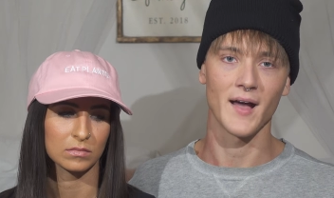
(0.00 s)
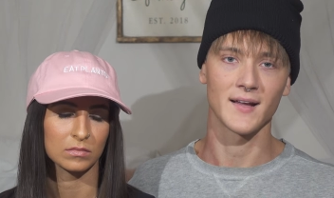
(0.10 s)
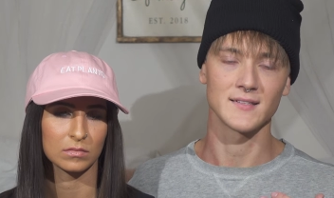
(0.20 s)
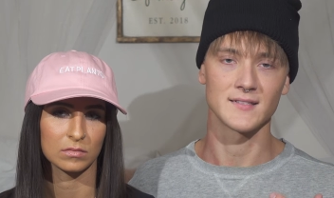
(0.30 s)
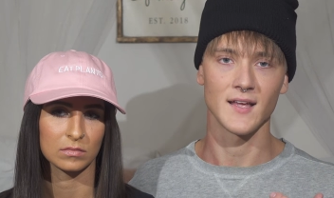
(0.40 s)

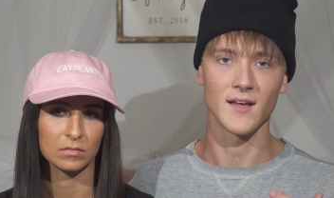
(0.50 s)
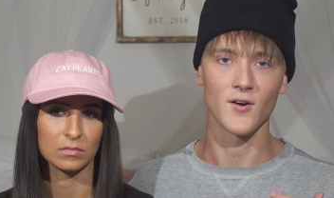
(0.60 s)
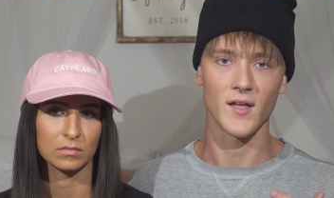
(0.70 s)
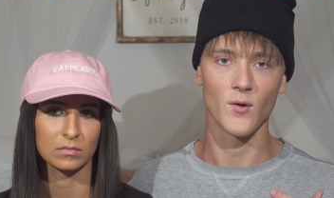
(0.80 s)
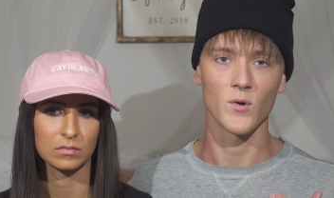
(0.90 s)
Speaker 1: back and say,
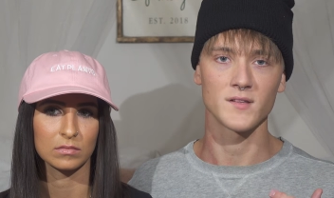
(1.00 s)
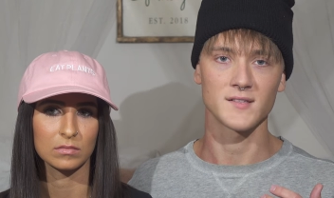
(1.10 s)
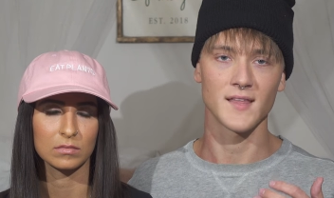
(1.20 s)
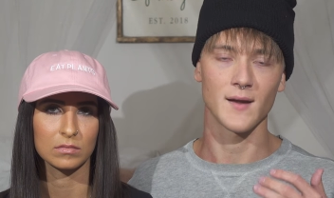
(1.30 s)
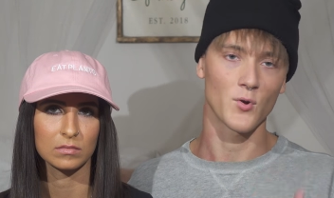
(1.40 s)
okay, what
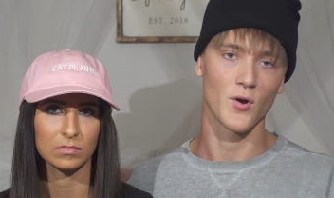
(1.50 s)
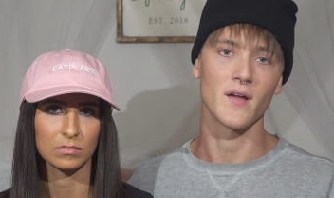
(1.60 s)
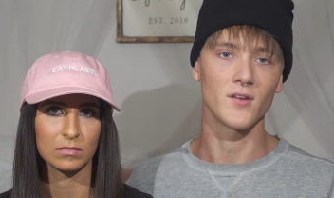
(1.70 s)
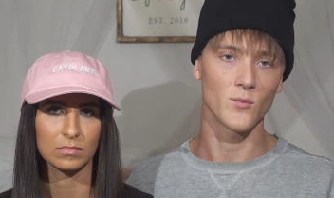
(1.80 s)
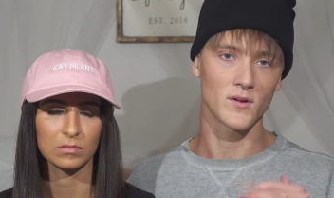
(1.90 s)
is it that I'm
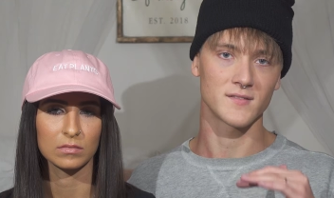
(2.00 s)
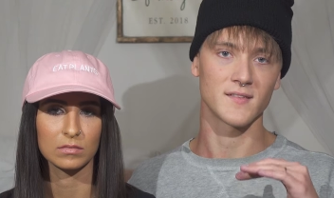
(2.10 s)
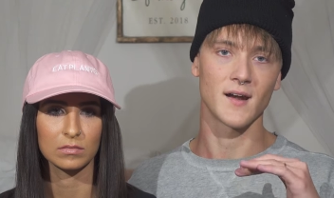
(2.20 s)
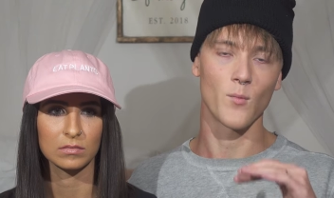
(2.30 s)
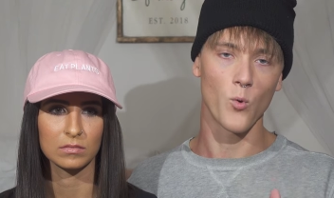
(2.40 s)
craving? What
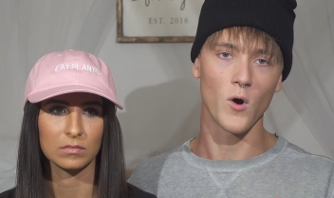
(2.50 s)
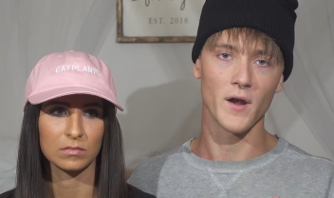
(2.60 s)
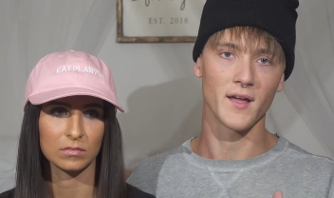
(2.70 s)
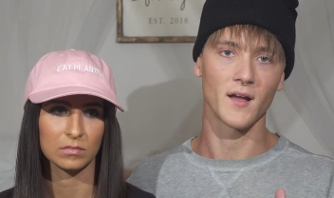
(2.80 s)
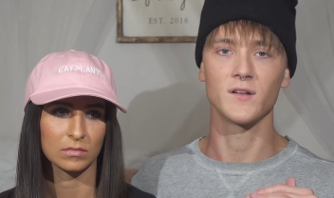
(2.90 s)
is it that I'm
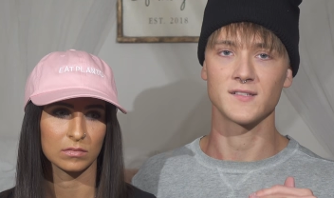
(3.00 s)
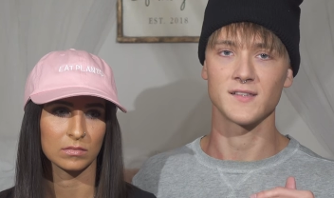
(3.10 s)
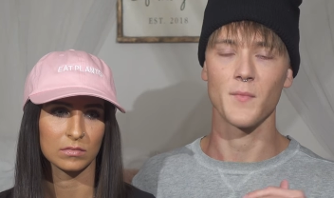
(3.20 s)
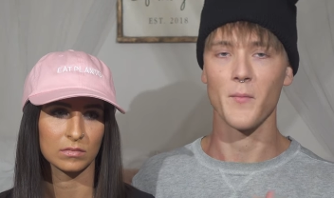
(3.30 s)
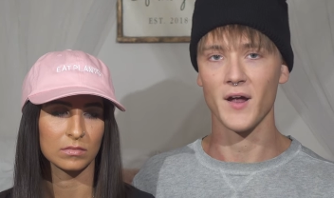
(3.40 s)
wanting? What is
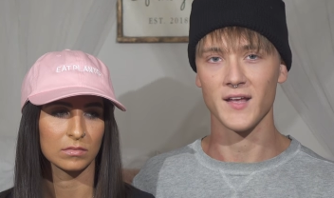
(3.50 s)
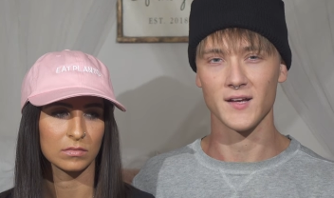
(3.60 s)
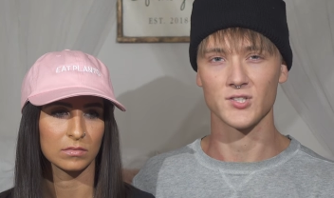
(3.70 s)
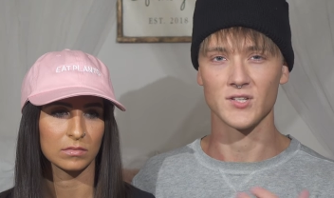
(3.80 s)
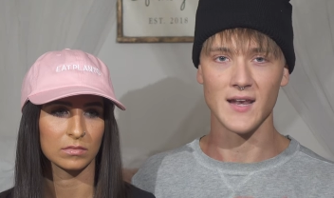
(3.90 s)
it that my body
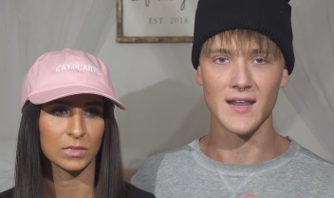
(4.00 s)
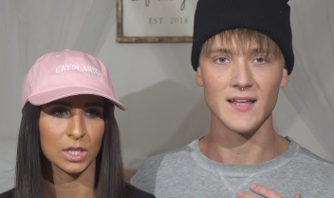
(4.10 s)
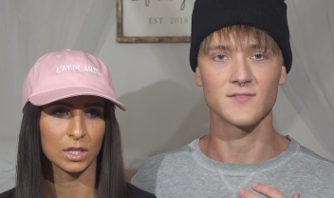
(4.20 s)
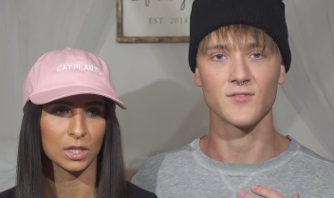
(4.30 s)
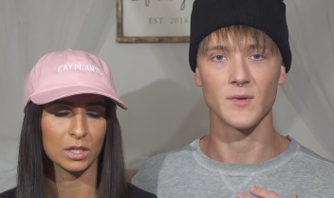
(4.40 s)
actually
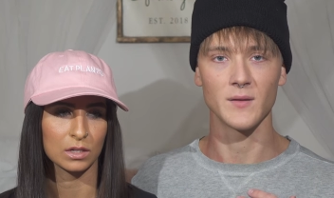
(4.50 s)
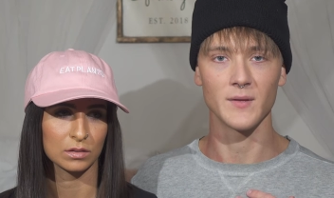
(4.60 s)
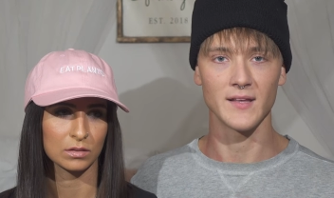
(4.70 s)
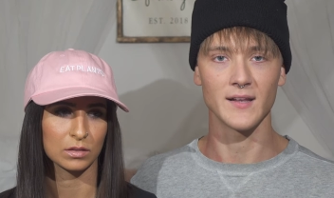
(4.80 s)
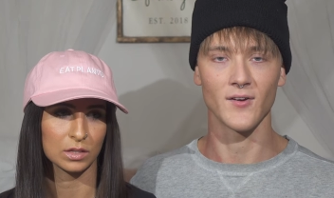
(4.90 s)
needs for me to
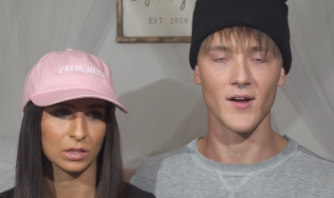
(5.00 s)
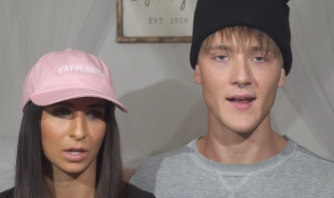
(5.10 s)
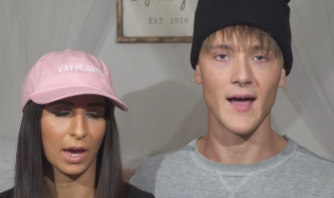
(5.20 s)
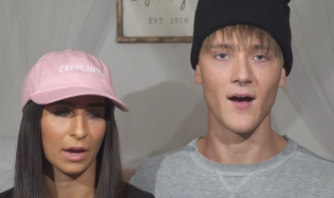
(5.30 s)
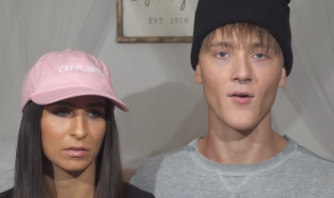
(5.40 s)
be eating
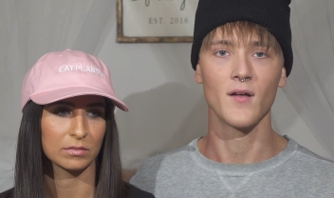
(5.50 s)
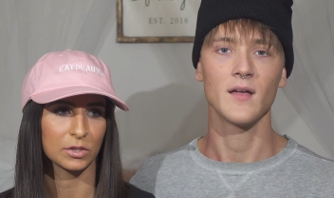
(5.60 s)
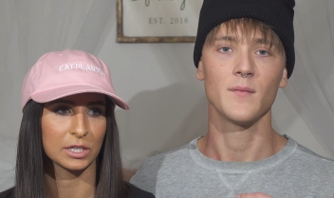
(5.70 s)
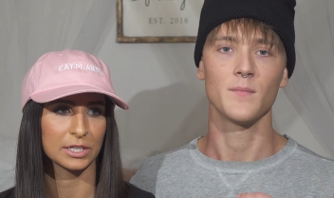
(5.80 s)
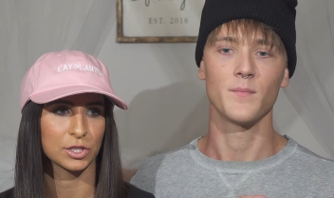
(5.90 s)
right now?
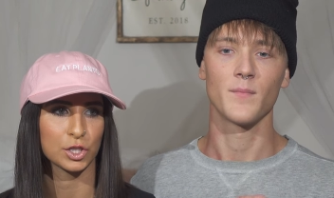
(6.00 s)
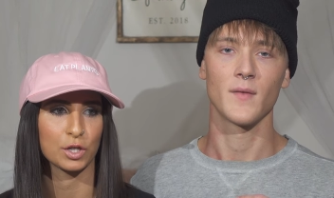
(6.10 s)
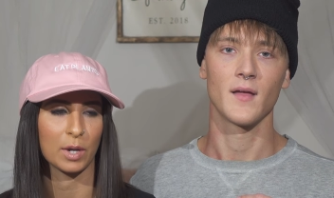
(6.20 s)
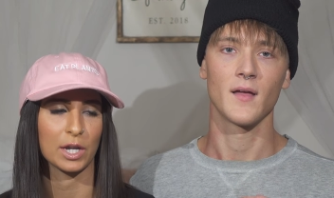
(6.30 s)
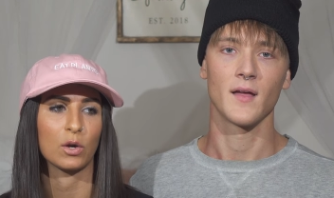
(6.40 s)
Speaker 2: You can listen to
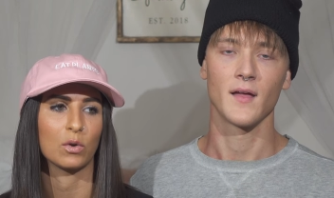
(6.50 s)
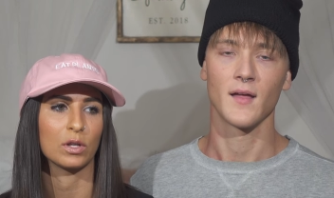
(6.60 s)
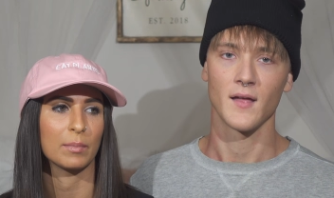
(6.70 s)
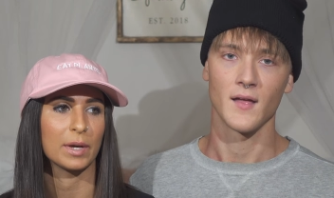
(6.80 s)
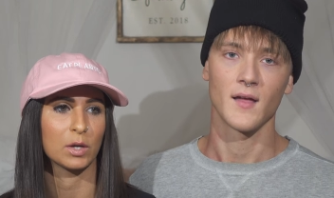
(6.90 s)
your body a whole
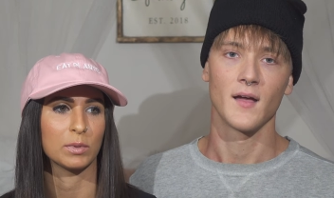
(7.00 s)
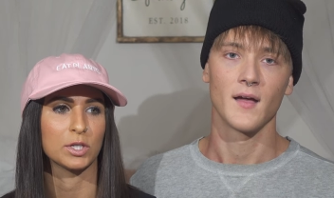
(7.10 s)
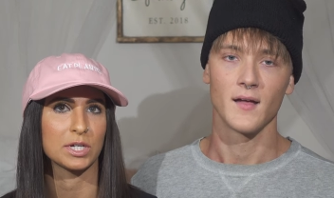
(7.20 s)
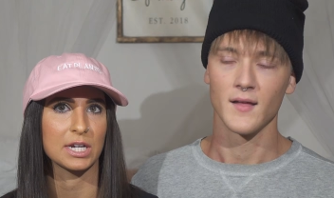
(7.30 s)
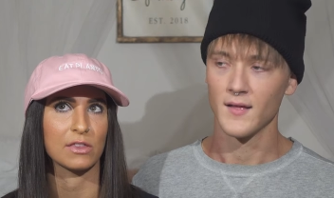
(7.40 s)
lot better when
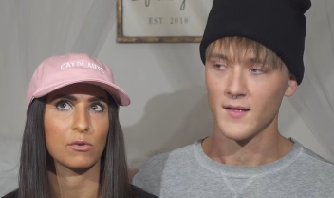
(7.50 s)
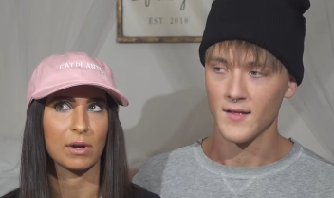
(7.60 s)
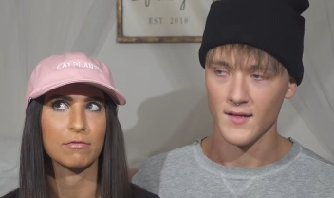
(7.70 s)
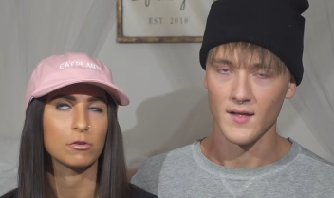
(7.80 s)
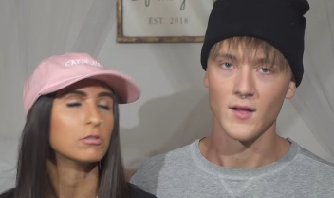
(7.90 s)
you're eating the
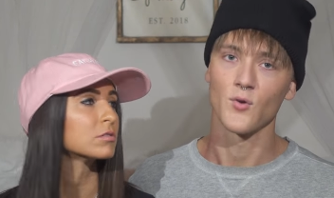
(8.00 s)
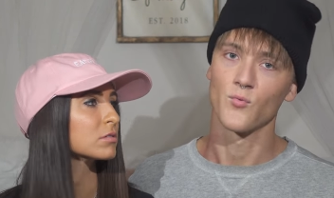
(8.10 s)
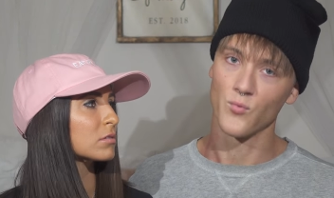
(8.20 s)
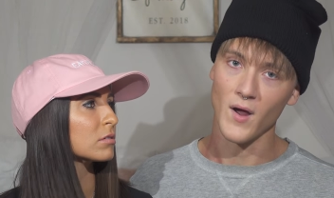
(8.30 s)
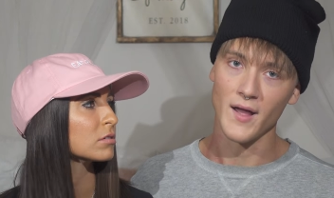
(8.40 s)
right foods.
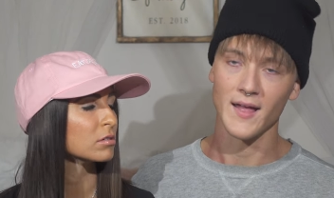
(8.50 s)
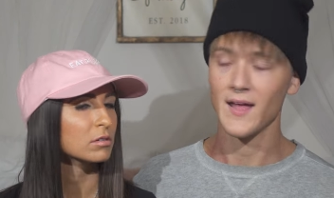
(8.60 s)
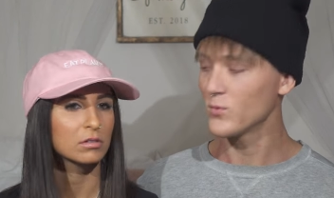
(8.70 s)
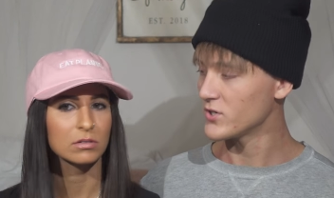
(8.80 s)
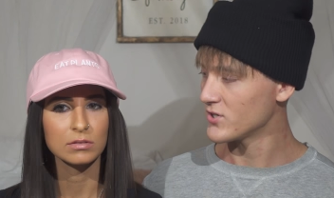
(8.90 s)
Speaker 1: Right,
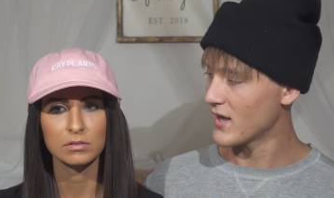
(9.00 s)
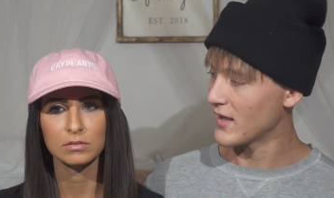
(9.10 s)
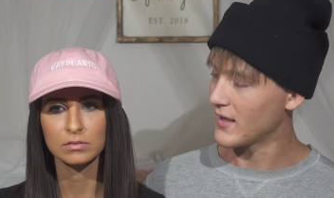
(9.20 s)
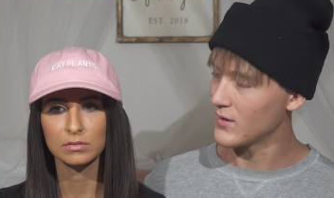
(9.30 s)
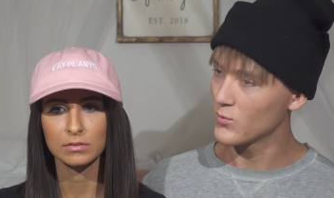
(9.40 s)
and when you're
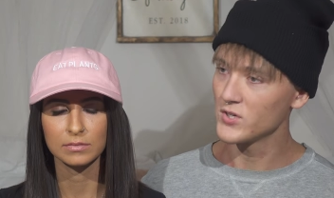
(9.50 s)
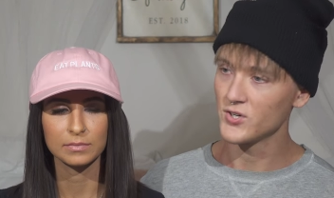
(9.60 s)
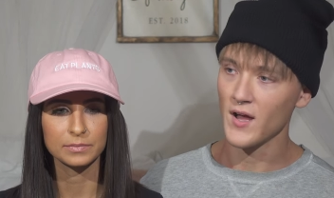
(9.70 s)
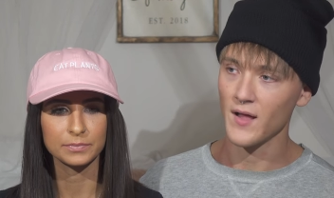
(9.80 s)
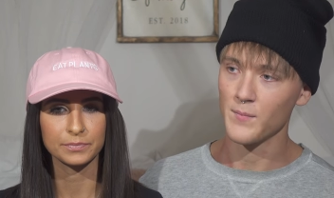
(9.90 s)

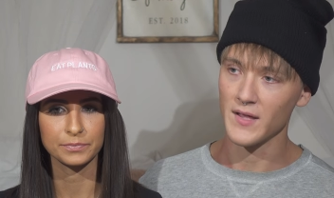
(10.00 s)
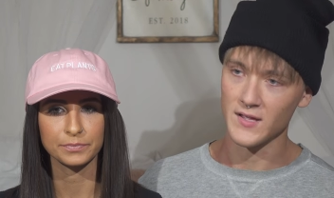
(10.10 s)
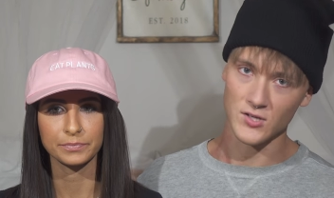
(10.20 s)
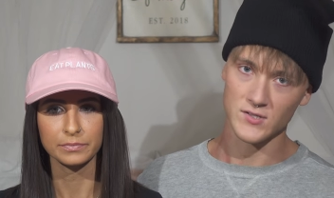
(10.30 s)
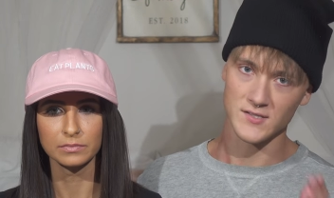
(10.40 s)
not
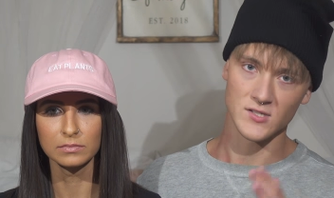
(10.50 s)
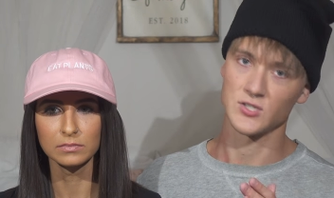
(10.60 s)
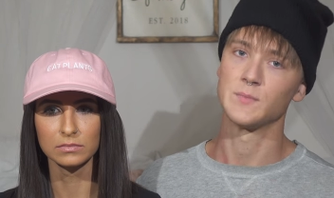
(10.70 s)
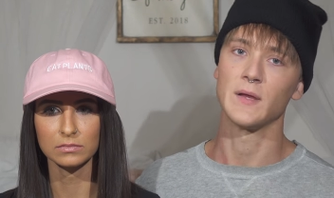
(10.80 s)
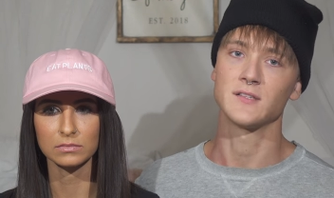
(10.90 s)
making your
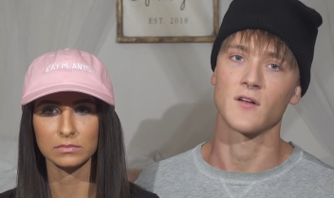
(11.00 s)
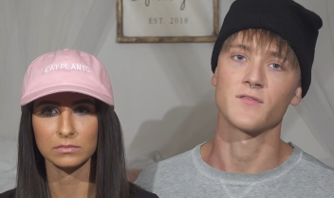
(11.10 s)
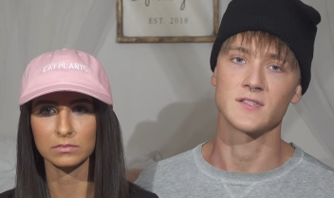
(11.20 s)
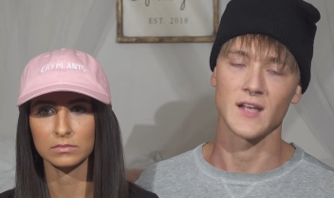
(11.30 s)
decisions based off a